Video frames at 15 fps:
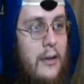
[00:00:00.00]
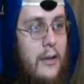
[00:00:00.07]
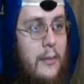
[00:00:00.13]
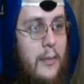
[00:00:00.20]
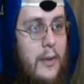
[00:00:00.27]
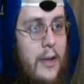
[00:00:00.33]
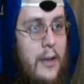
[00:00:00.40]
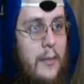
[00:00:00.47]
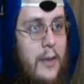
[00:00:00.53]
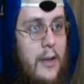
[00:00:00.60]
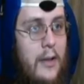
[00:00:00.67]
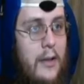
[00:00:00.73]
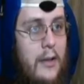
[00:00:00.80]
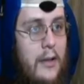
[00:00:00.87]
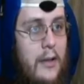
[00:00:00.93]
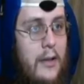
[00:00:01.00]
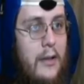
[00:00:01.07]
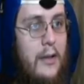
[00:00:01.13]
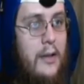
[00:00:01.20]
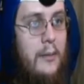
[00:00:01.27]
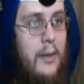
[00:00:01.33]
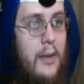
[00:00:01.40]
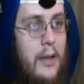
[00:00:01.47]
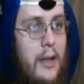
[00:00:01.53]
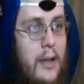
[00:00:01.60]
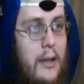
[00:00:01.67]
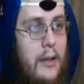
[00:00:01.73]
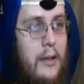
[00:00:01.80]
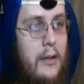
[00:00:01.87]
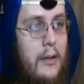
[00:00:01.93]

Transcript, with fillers: Don't be like me. Don't you be like.